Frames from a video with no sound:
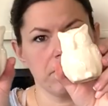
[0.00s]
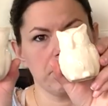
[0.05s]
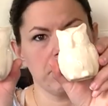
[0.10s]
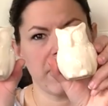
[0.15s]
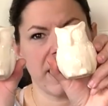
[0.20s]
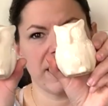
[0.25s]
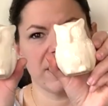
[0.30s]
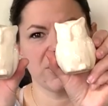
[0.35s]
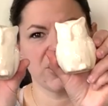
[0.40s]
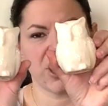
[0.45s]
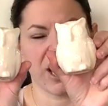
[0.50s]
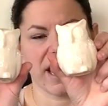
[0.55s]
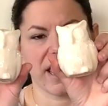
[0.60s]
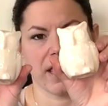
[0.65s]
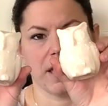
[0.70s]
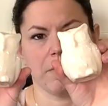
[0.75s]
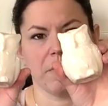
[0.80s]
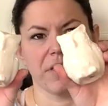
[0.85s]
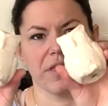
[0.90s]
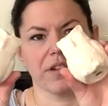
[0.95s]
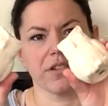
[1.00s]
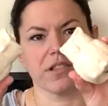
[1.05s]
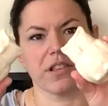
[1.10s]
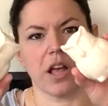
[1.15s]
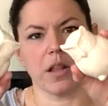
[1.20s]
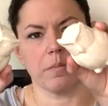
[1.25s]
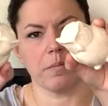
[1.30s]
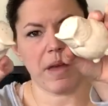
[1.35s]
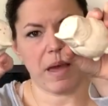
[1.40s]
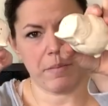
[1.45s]
made in China, but they're
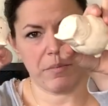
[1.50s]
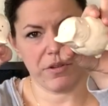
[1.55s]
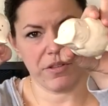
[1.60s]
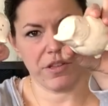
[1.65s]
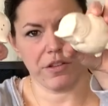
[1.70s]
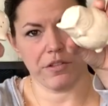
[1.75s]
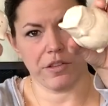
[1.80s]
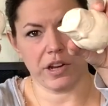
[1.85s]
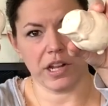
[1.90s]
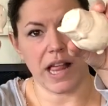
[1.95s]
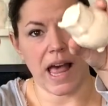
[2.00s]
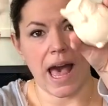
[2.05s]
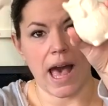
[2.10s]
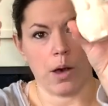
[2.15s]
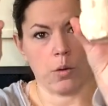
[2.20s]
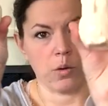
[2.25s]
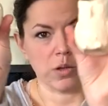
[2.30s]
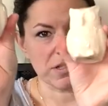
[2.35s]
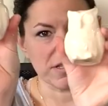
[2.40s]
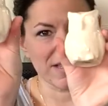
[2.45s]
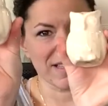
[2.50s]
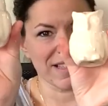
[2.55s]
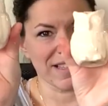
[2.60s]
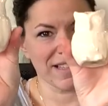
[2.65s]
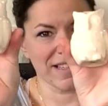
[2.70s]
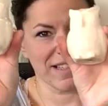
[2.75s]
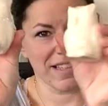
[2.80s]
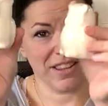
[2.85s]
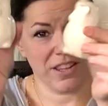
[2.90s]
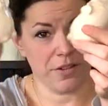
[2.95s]
salt and pepper, they're little owls,
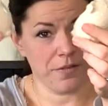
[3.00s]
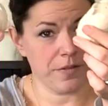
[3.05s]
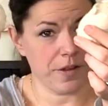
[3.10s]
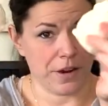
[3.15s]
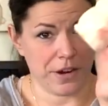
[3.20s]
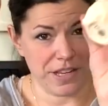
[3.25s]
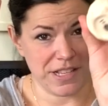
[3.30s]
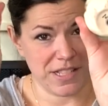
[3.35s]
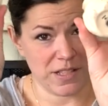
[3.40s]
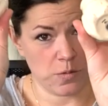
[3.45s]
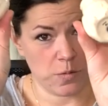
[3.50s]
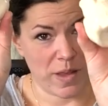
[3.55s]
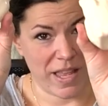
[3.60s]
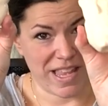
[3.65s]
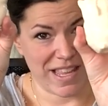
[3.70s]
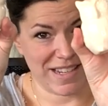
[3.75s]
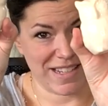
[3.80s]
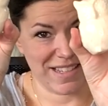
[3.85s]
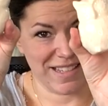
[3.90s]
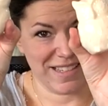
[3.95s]
and they're very sweet.